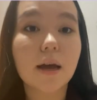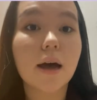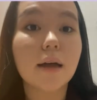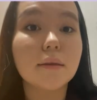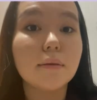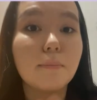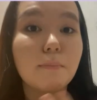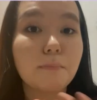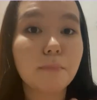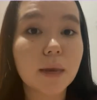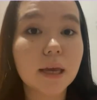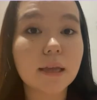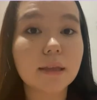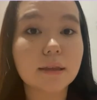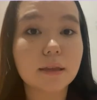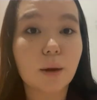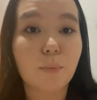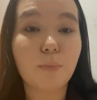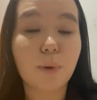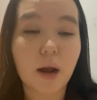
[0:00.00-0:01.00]

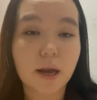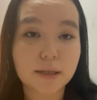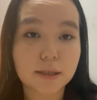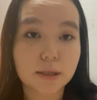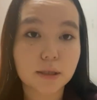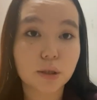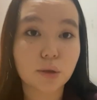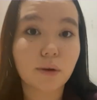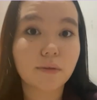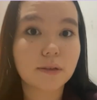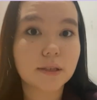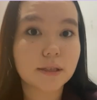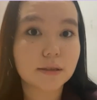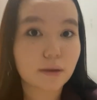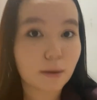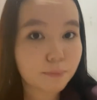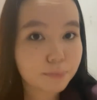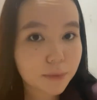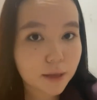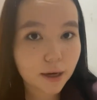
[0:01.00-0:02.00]
admit the presence of
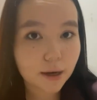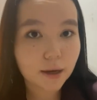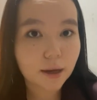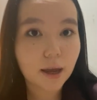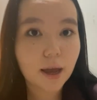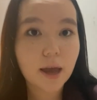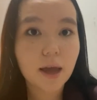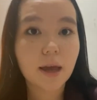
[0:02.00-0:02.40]
something